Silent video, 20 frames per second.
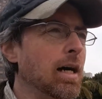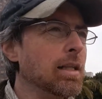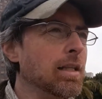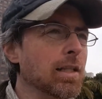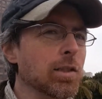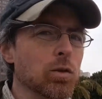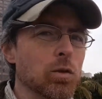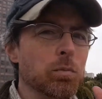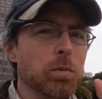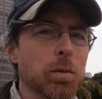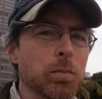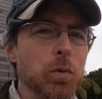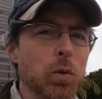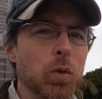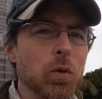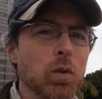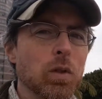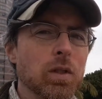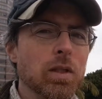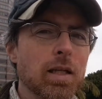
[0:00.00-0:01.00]
These were
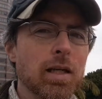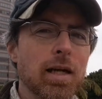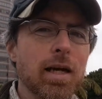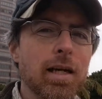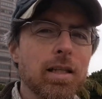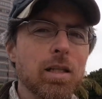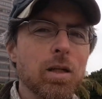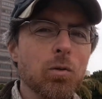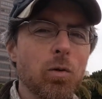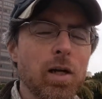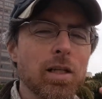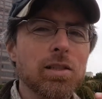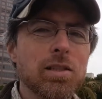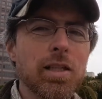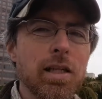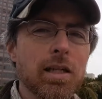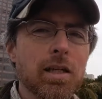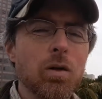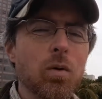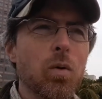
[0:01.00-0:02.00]
people that had their rights
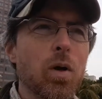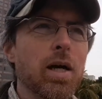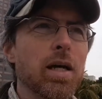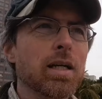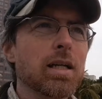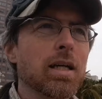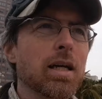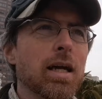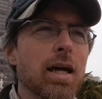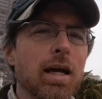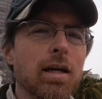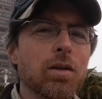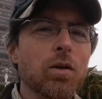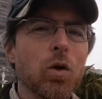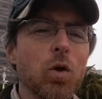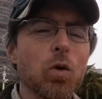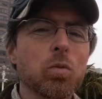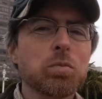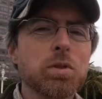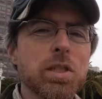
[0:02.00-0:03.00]
taken away, had
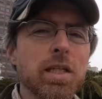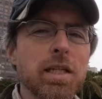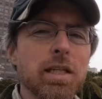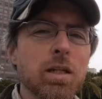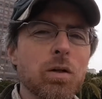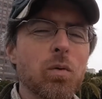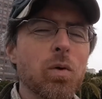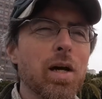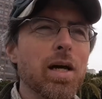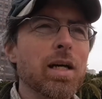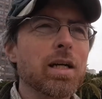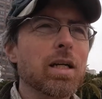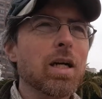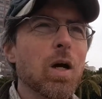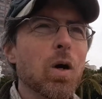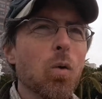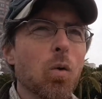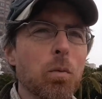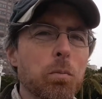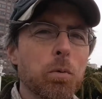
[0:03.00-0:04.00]
their homes taken away,
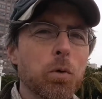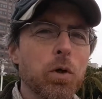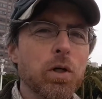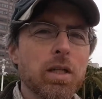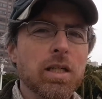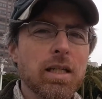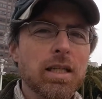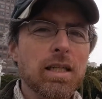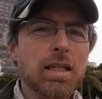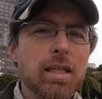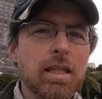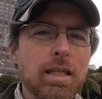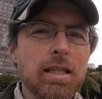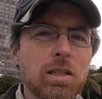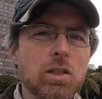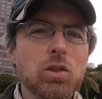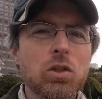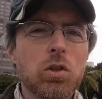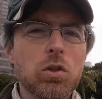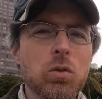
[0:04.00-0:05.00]
were put
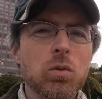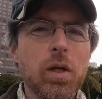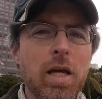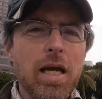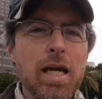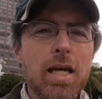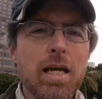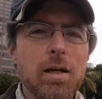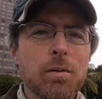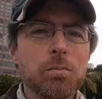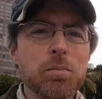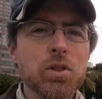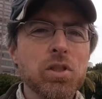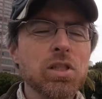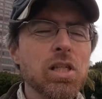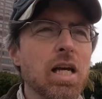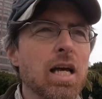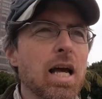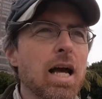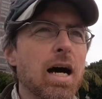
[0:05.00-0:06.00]
into
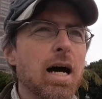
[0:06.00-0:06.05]
camps,